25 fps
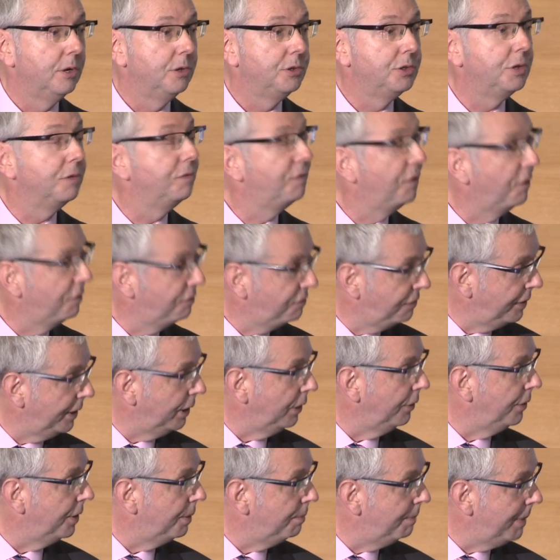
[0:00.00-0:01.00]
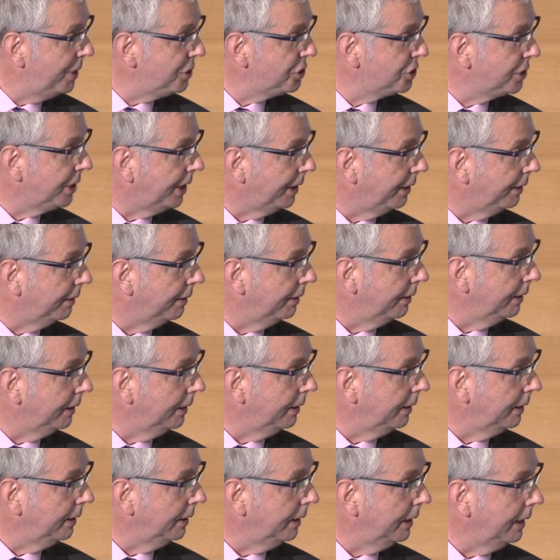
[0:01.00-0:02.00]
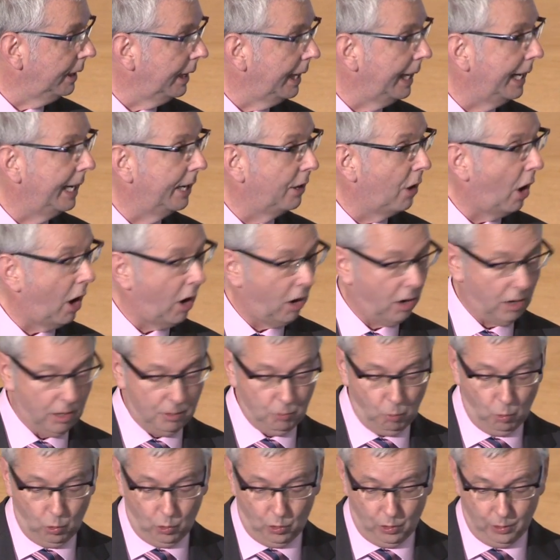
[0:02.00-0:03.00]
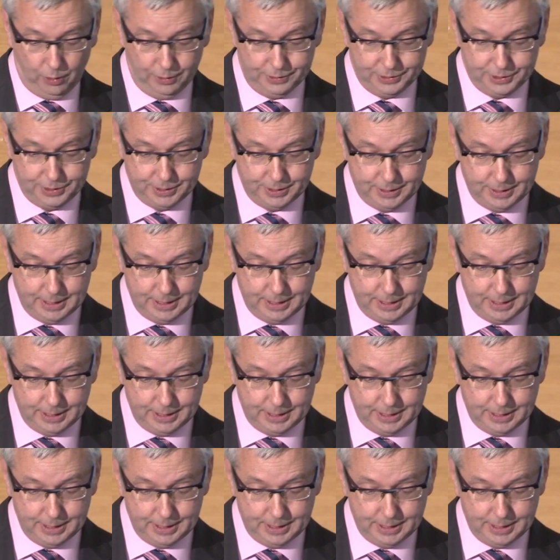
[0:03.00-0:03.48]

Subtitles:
to fulfill the mission in our world.